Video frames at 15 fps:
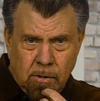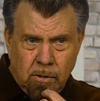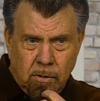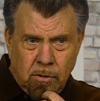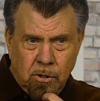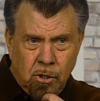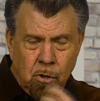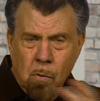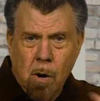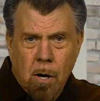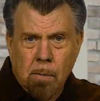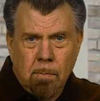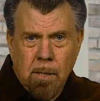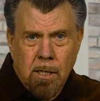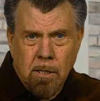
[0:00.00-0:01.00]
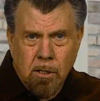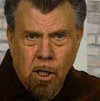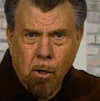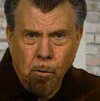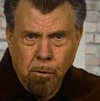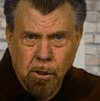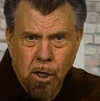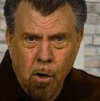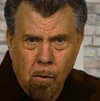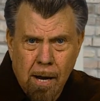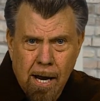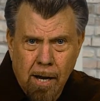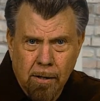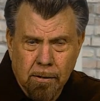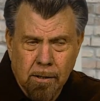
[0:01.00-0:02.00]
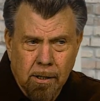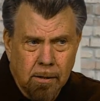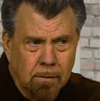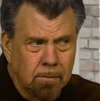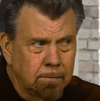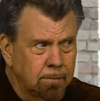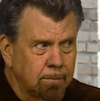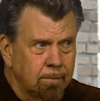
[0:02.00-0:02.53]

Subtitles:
You aren't being told to go out and